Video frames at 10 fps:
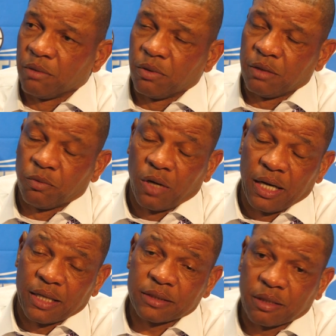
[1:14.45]
It
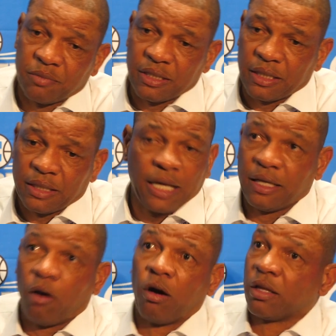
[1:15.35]
was.
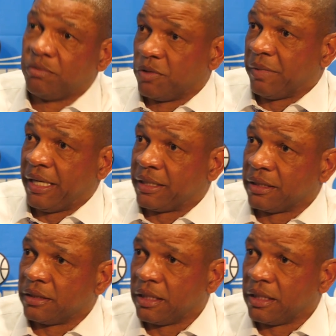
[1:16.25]
And all of them were making it.